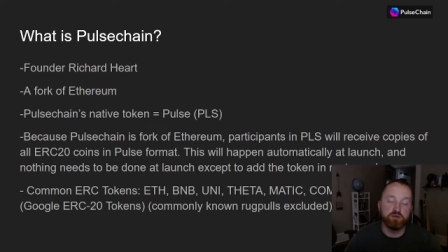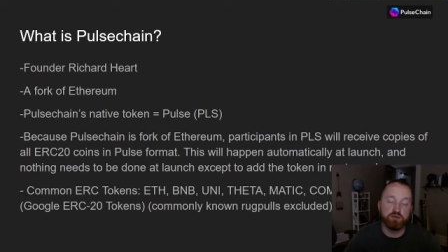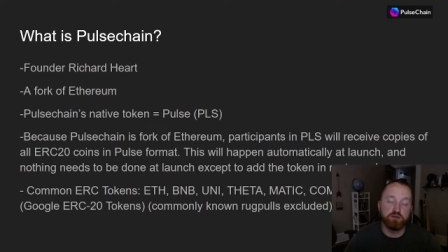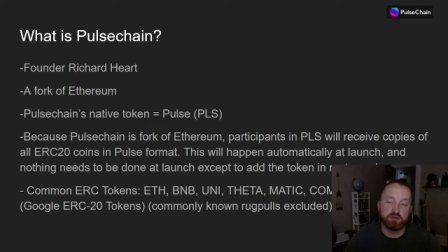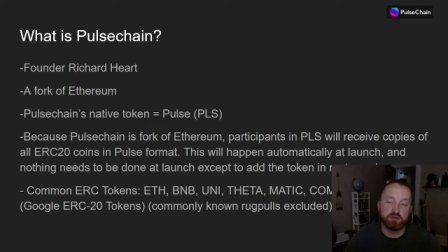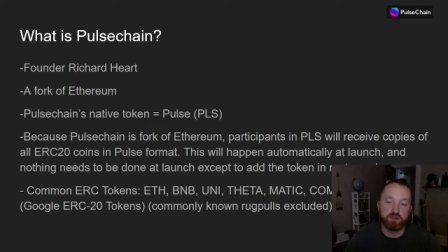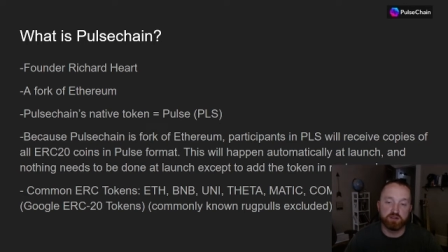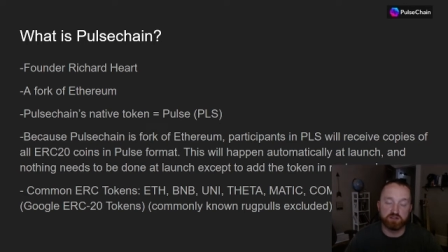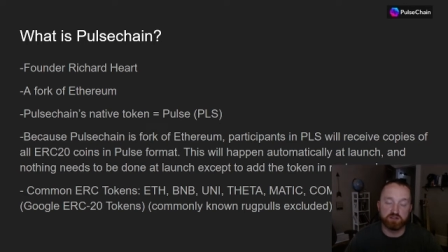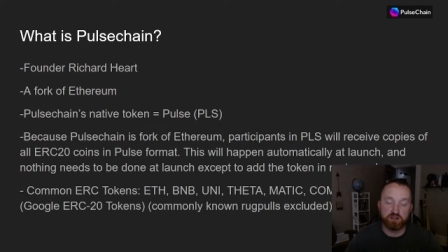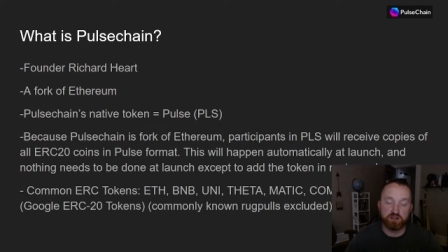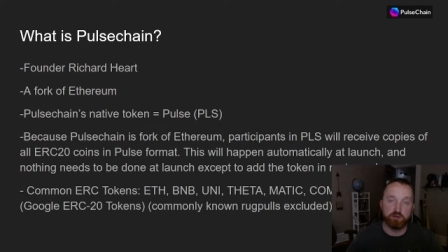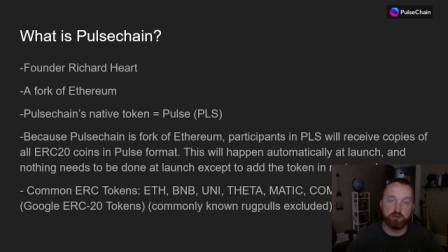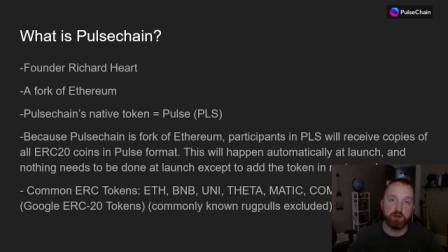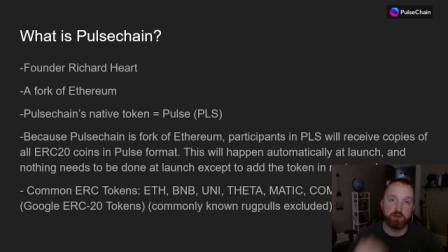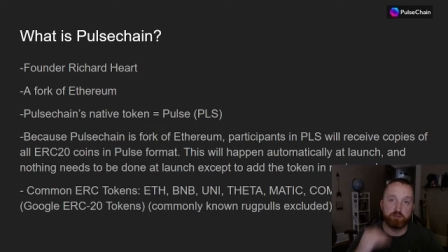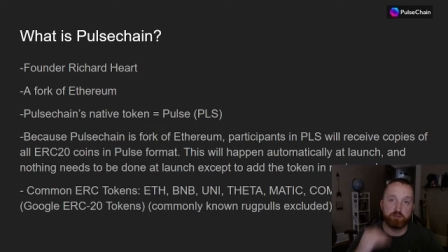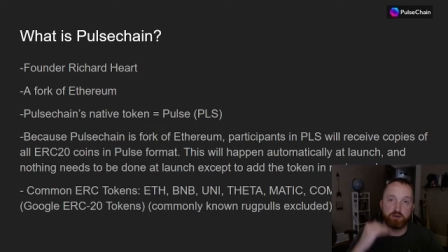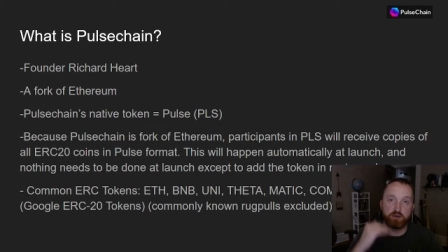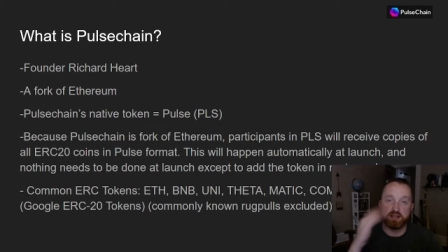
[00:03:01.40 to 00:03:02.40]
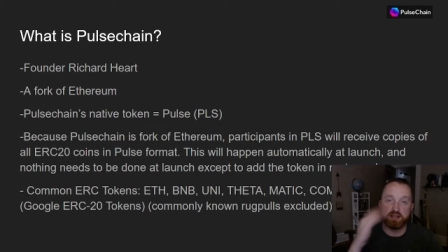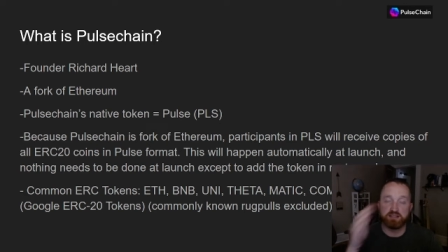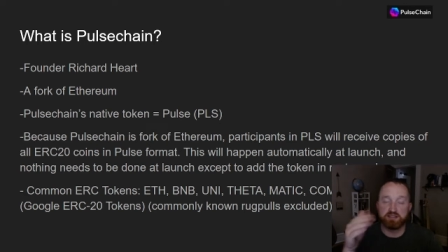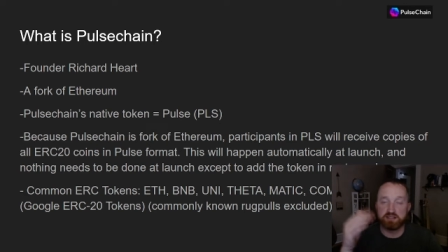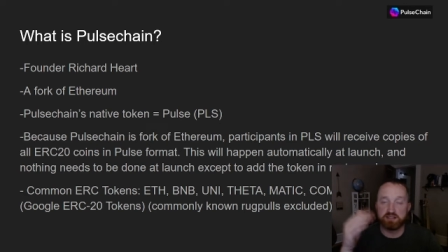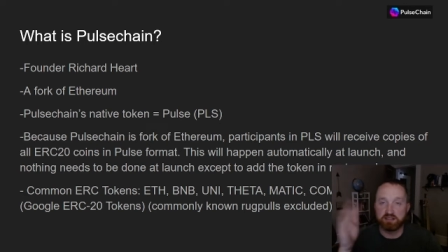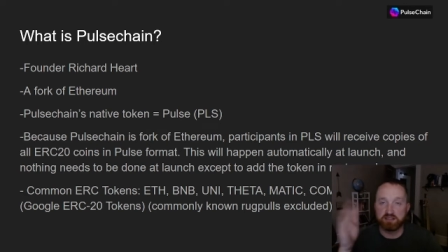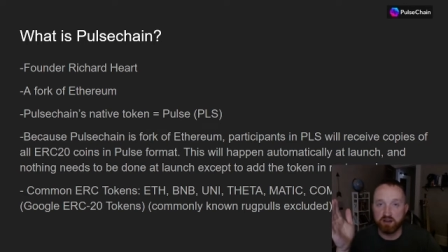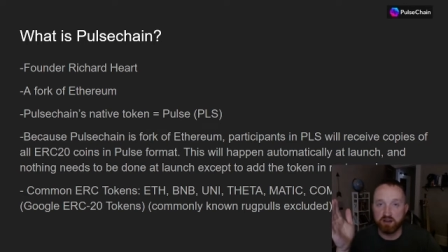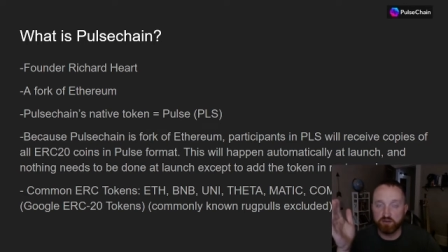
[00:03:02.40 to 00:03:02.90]
There's going to be a price
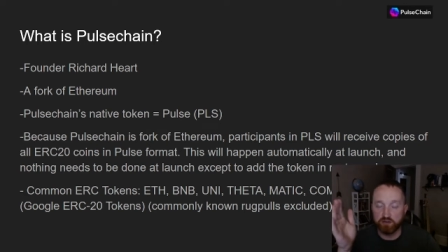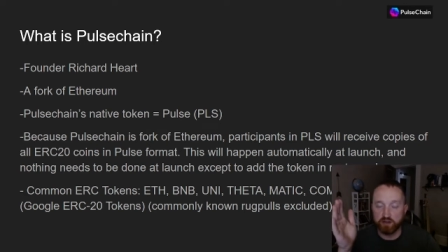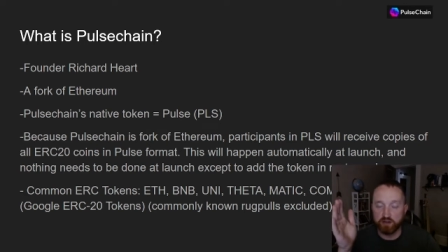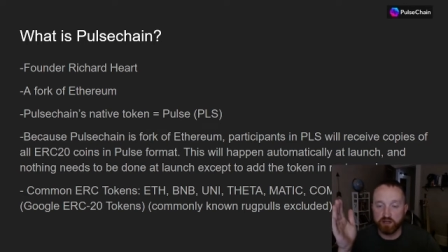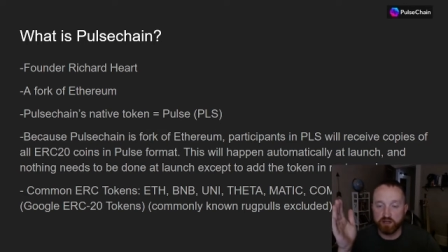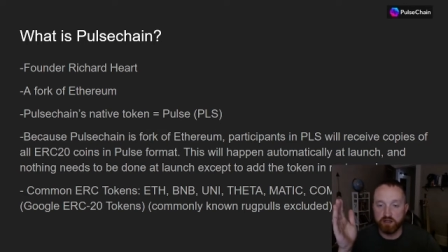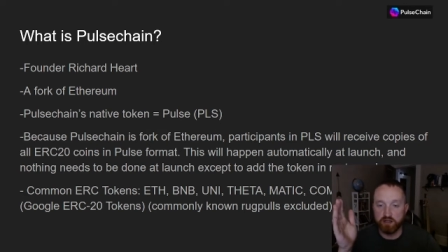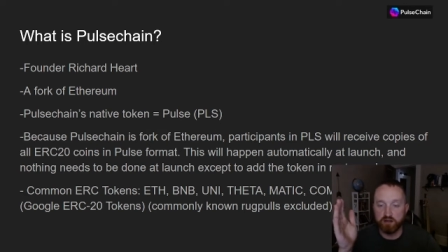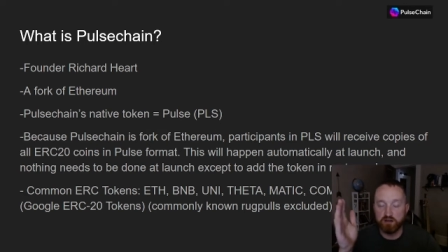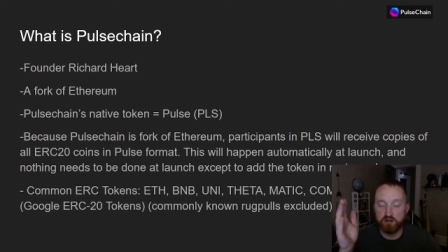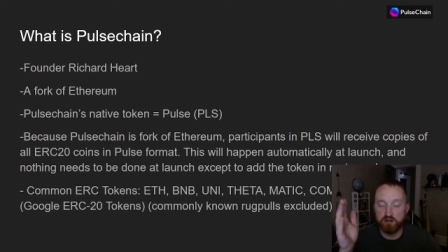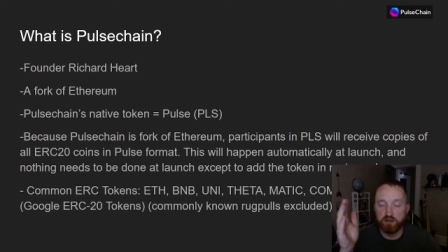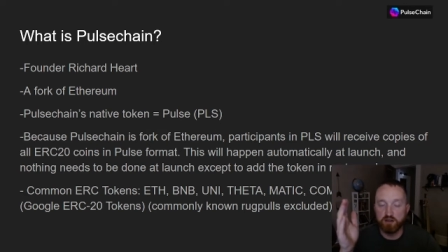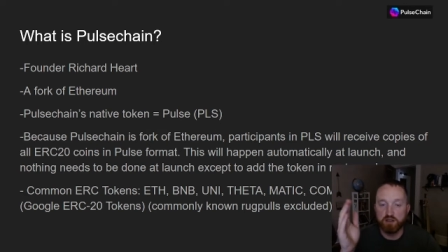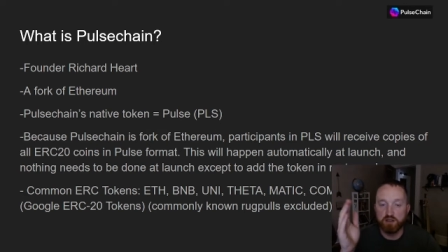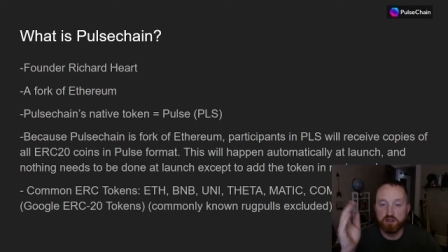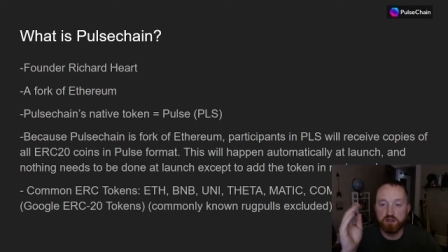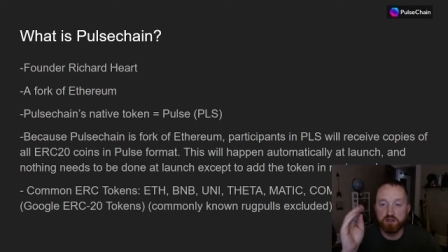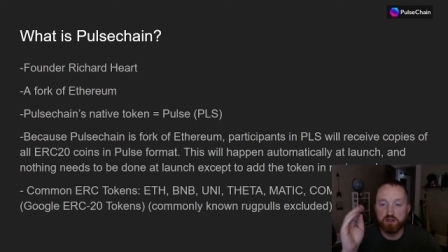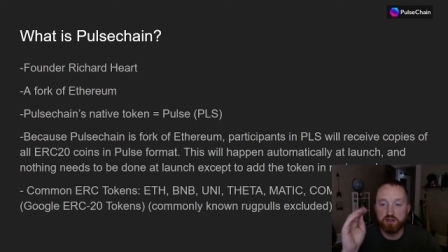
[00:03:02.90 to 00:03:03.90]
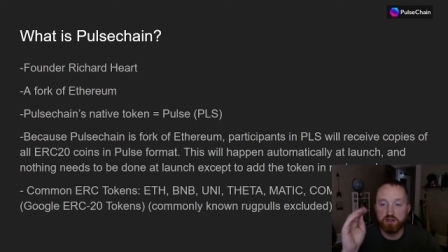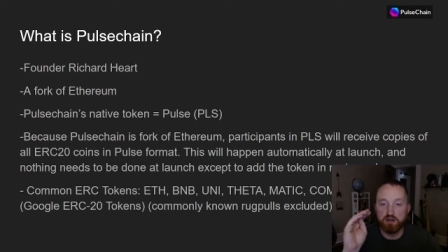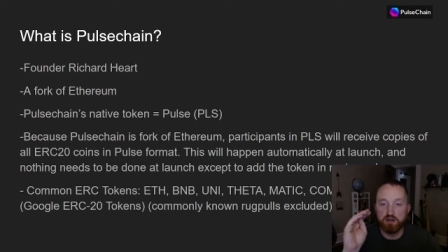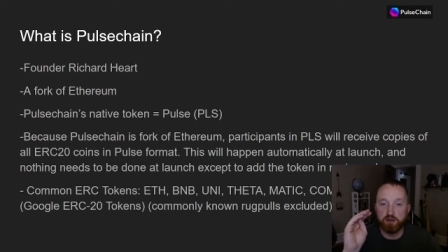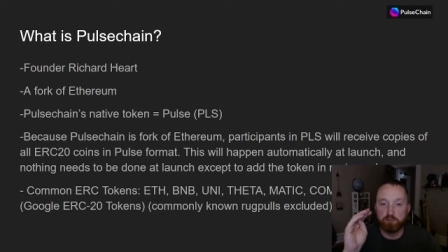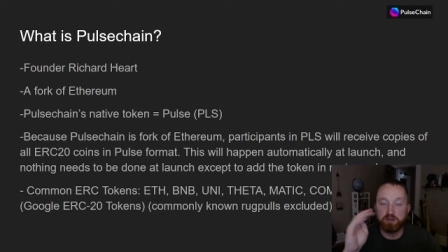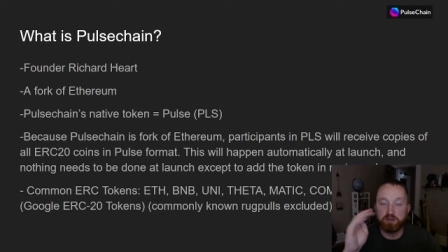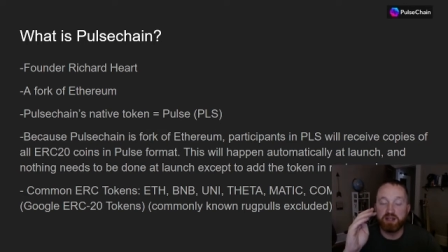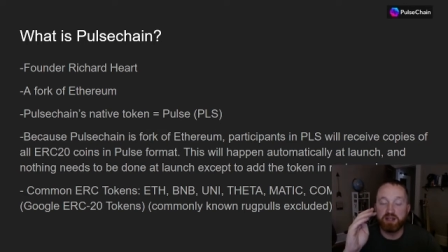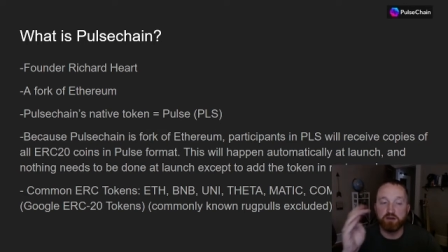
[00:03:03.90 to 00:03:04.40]
discovery
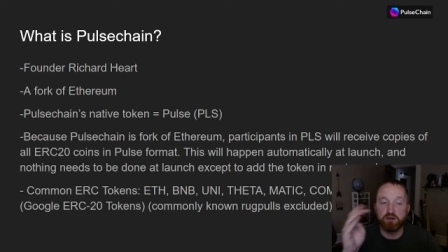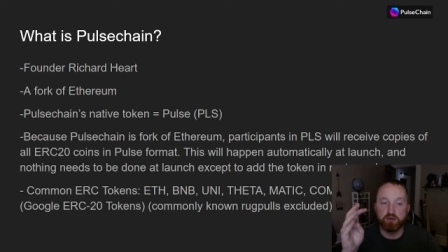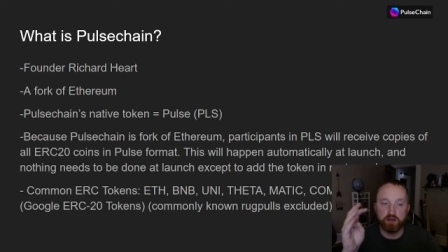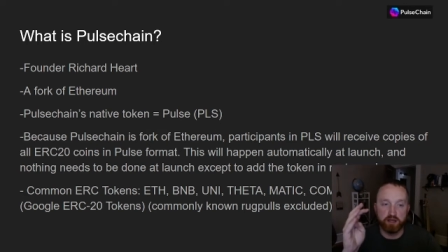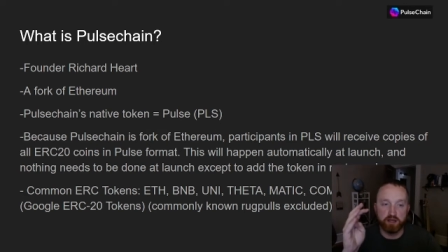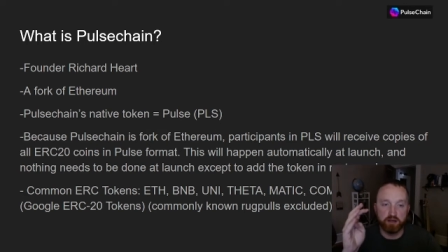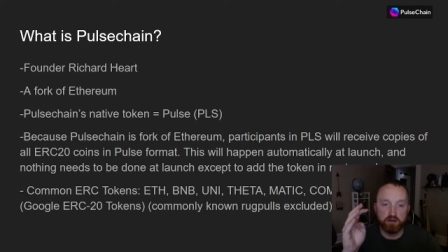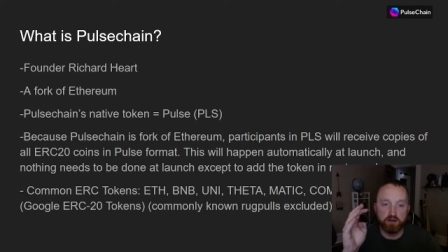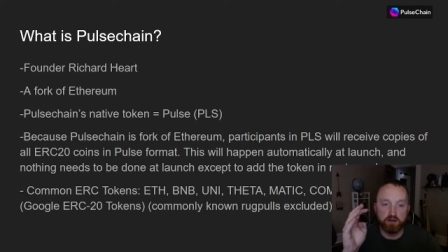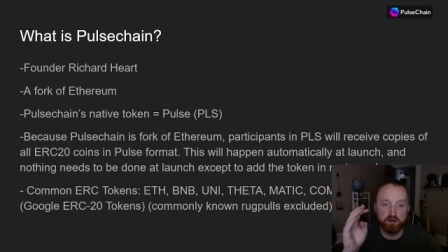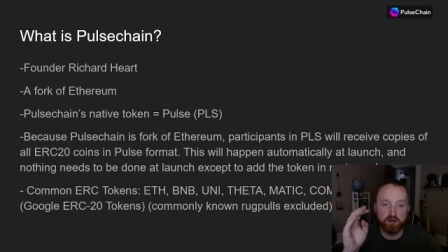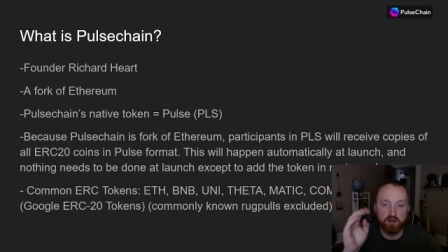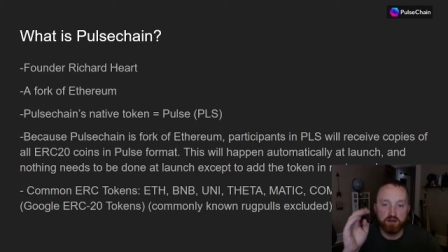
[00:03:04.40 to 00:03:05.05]
period.